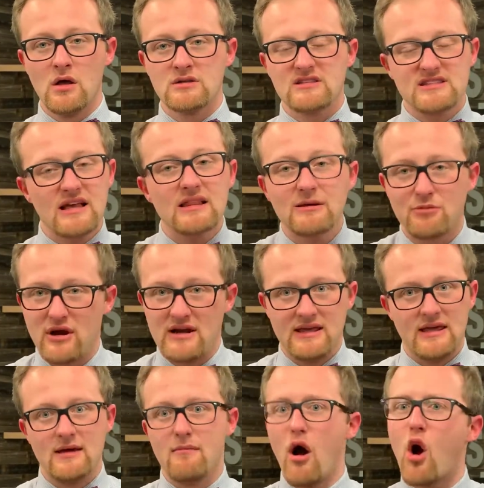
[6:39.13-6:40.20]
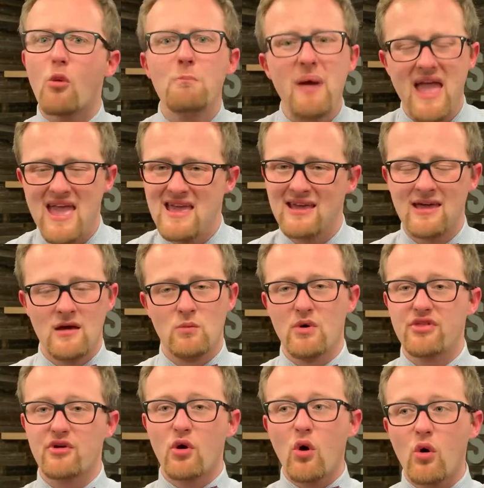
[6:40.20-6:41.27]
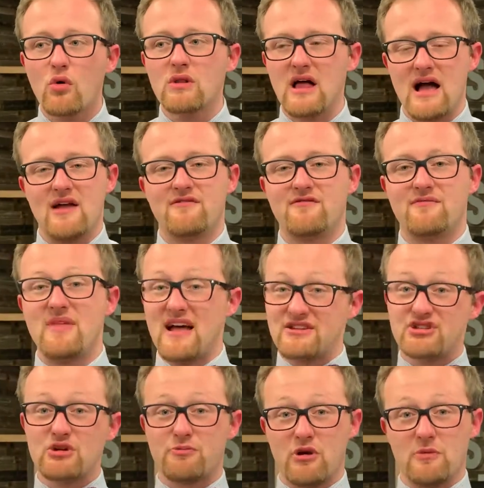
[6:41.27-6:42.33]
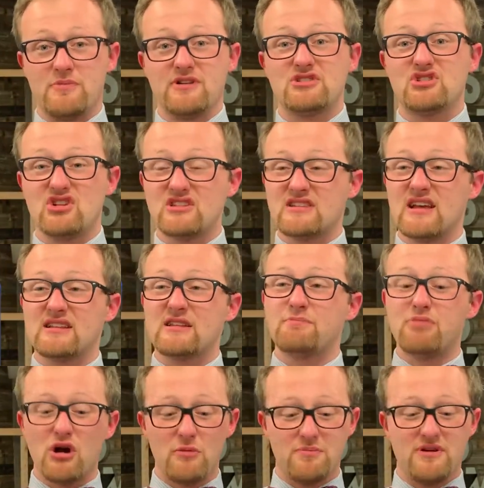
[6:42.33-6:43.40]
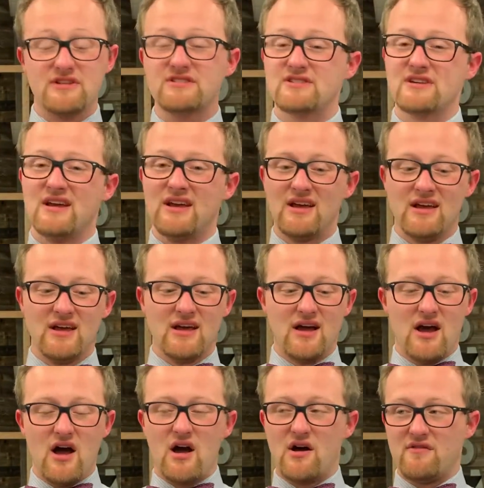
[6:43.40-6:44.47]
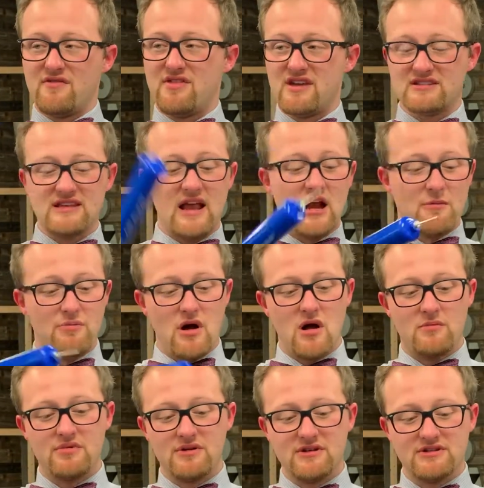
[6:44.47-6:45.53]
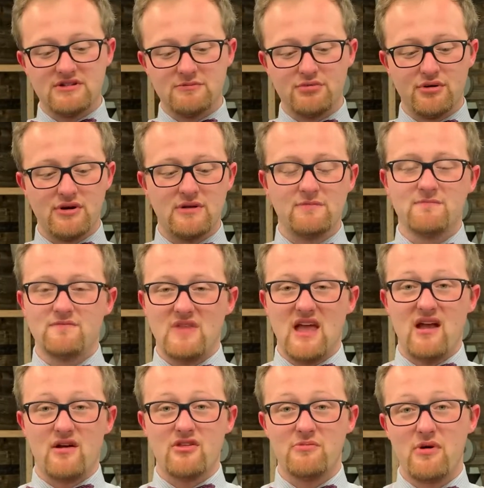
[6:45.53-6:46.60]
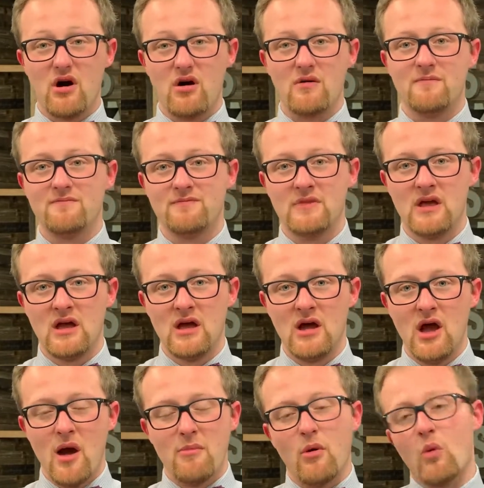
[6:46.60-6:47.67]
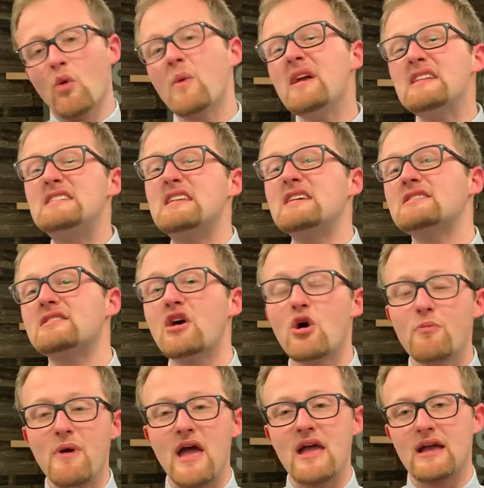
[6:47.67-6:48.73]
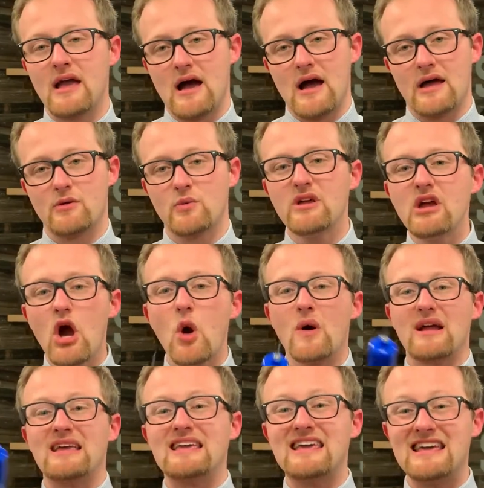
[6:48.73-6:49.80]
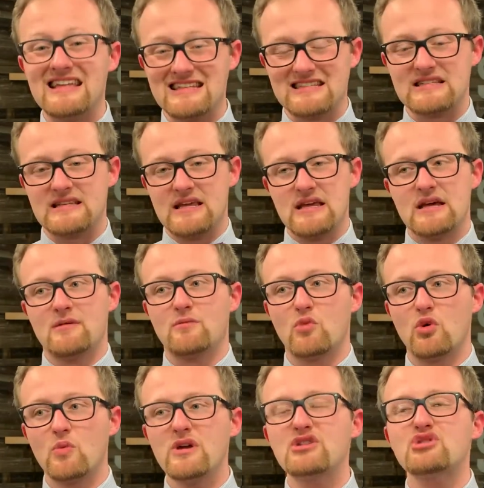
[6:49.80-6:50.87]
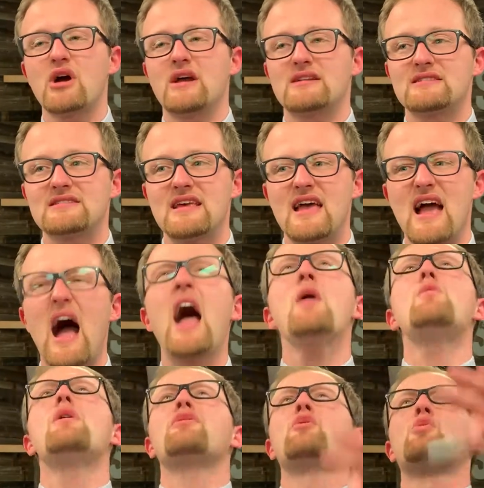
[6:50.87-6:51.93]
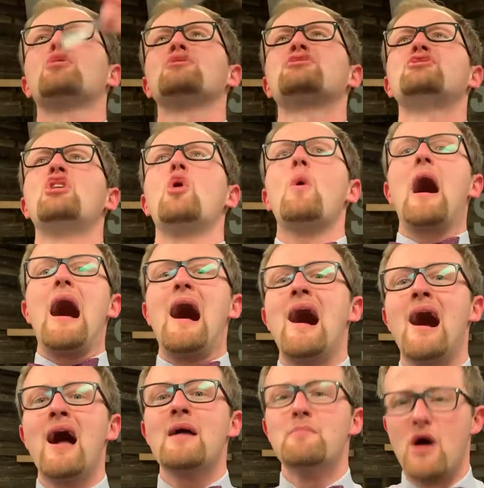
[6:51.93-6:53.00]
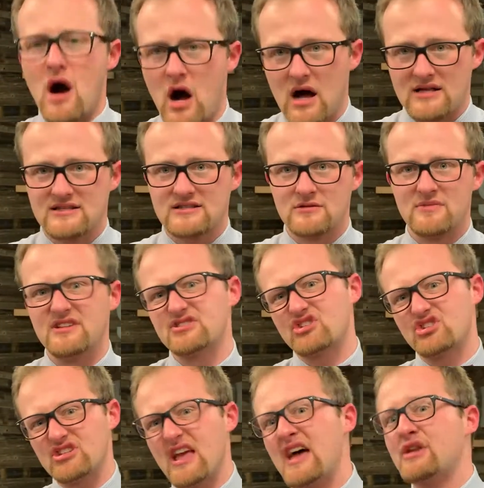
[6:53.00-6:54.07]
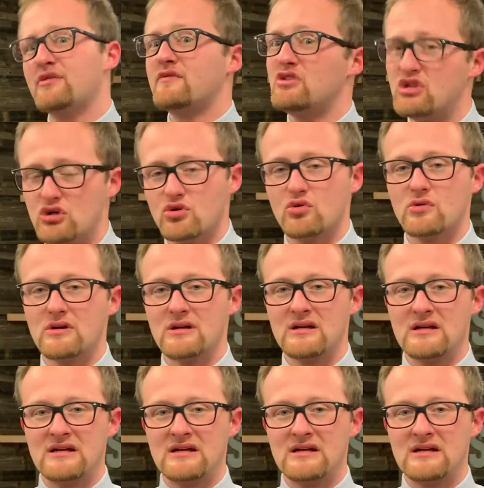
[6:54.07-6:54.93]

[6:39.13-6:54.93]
celebrating Him, obeying Him with your whole life. That's your purpose, just like the purpose of this air pump is to put air in the ball. But when we disobey God, we go against Him, when we try to say, I want the world to know I'm awesome instead of you,